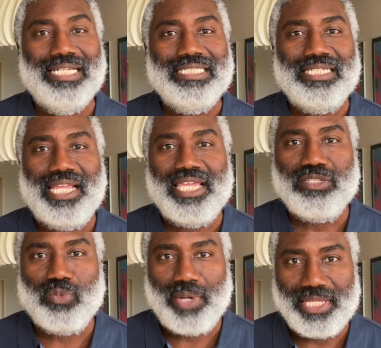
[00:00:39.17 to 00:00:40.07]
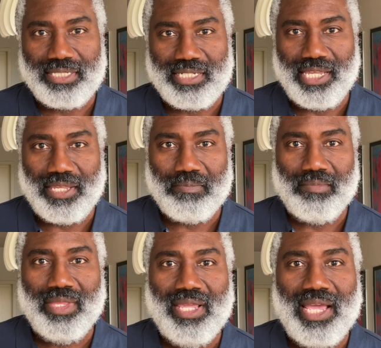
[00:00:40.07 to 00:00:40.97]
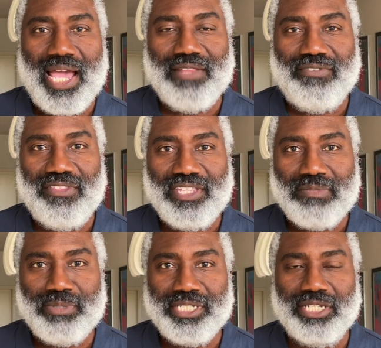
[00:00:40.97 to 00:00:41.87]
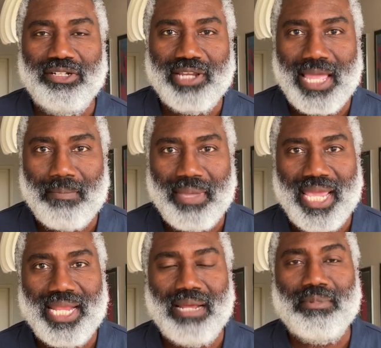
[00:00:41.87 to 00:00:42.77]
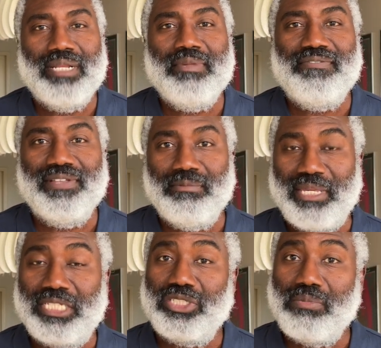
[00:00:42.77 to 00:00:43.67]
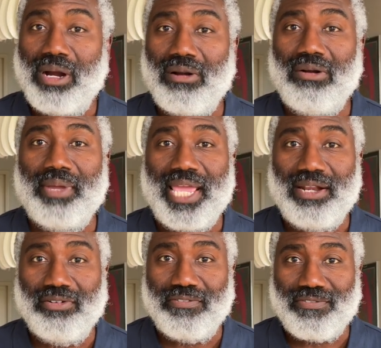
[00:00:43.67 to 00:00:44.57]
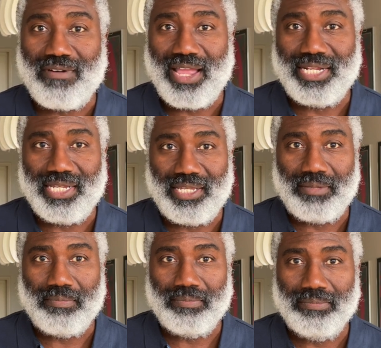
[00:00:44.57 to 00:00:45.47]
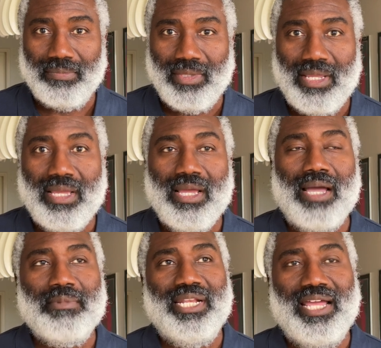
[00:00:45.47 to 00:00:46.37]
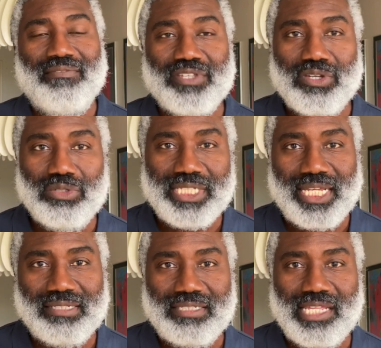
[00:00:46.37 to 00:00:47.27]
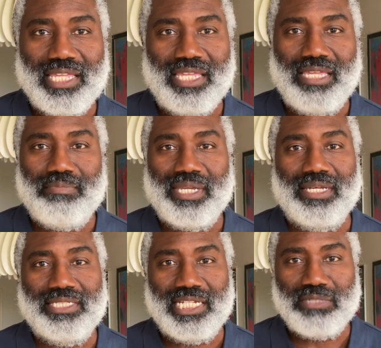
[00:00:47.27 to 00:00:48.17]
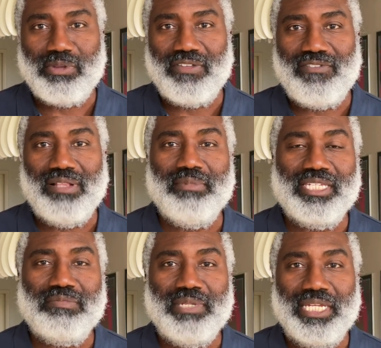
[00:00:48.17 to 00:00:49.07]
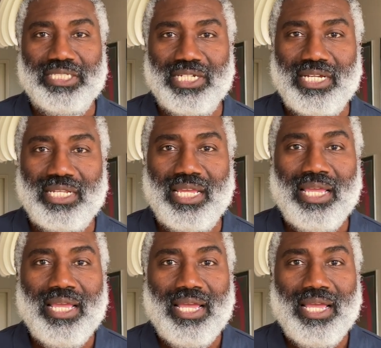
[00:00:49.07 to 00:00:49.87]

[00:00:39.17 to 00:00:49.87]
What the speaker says: Today is Wednesday, and for this particular campaign, I'm going to be filming tomorrow and on Friday. I'm going to have to go to Helsinki because that's where the filming is being done,